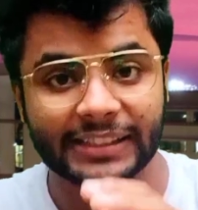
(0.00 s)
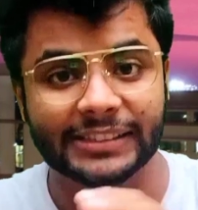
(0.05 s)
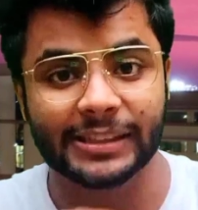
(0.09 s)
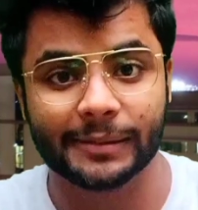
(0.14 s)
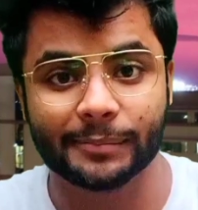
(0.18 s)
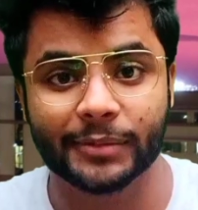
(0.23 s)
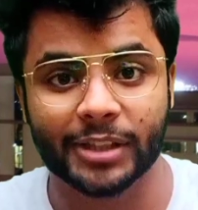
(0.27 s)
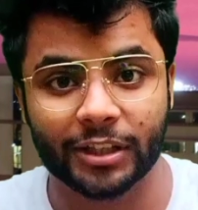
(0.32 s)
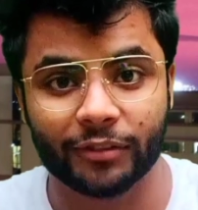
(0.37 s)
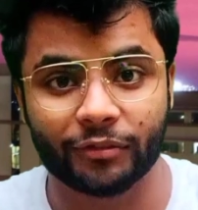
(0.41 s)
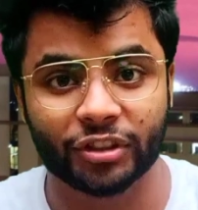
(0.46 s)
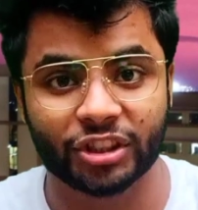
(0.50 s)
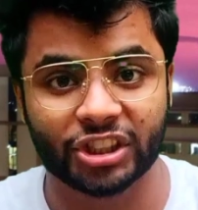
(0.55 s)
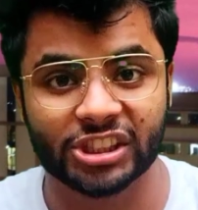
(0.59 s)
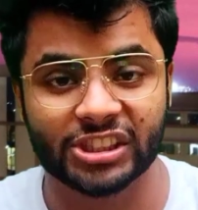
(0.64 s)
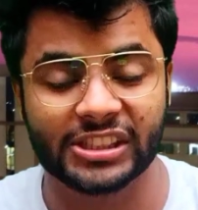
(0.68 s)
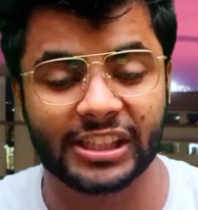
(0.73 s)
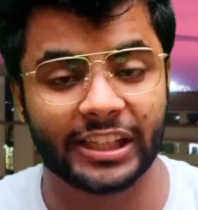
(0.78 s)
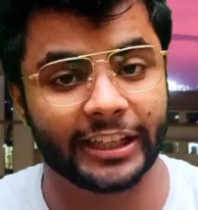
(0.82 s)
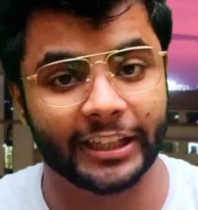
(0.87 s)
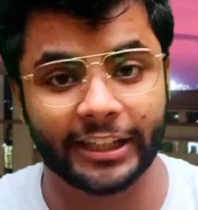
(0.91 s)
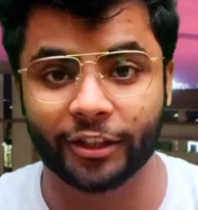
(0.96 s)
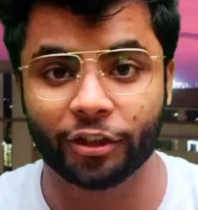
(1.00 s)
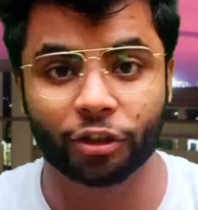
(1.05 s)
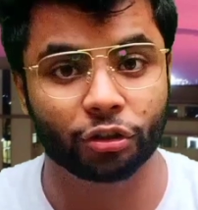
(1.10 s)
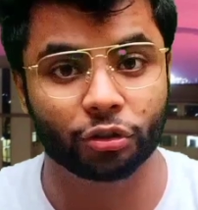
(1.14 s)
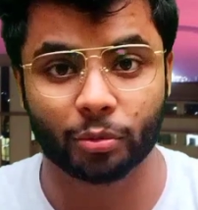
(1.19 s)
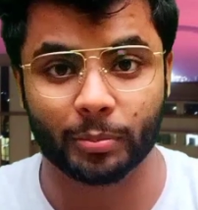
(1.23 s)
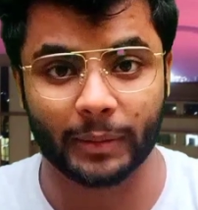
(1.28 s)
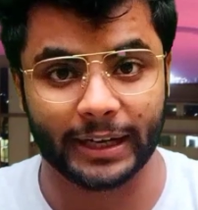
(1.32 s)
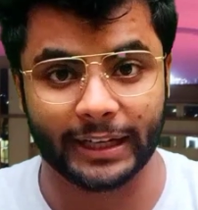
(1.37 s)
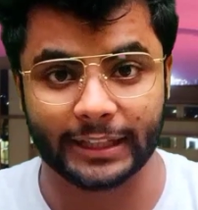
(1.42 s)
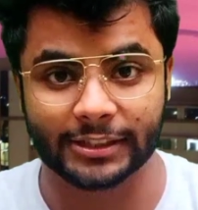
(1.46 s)
That is something which is
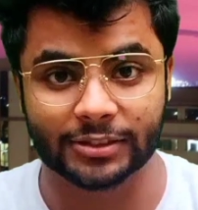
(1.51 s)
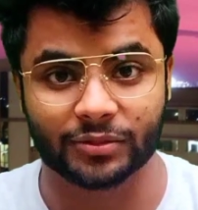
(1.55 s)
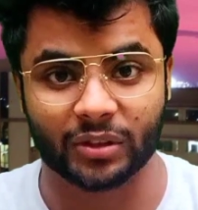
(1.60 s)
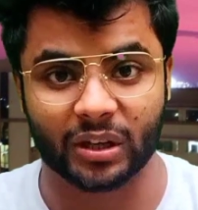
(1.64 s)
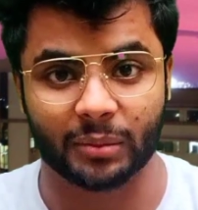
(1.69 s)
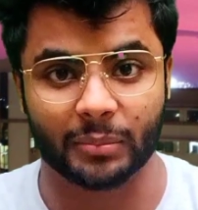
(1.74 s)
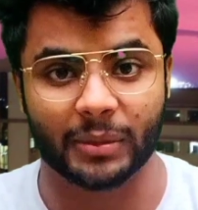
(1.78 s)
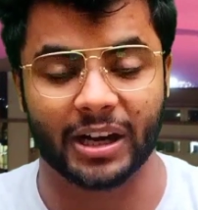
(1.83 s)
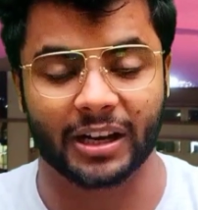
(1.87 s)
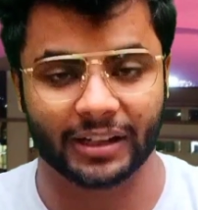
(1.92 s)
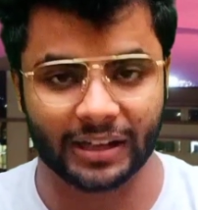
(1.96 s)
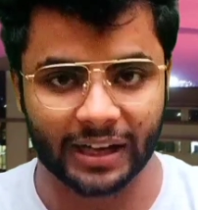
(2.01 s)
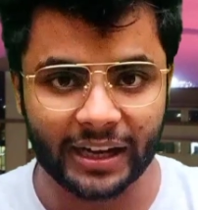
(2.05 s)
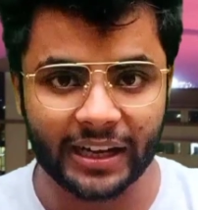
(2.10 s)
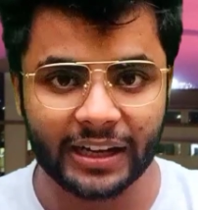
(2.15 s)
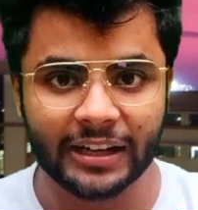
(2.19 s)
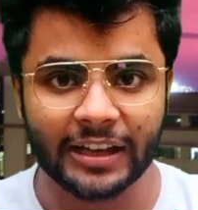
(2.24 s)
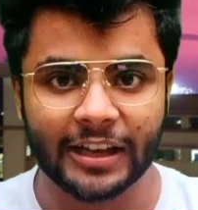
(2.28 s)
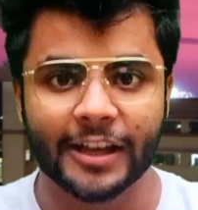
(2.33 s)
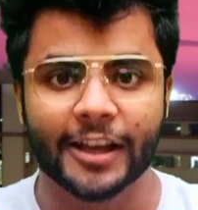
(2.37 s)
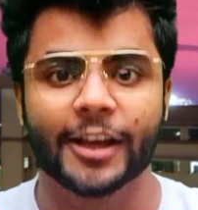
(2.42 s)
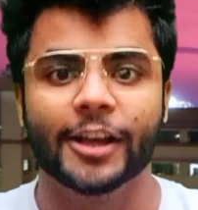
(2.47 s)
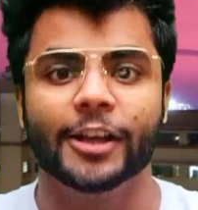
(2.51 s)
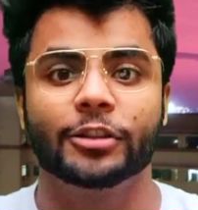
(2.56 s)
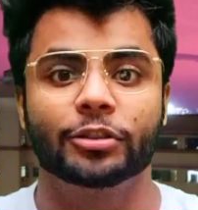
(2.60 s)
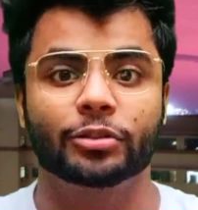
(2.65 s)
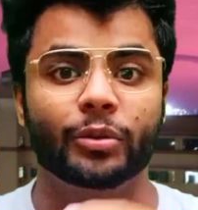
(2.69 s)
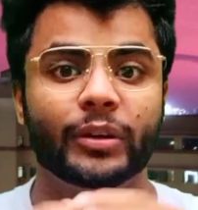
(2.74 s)
leading you to minus 1 mark, right?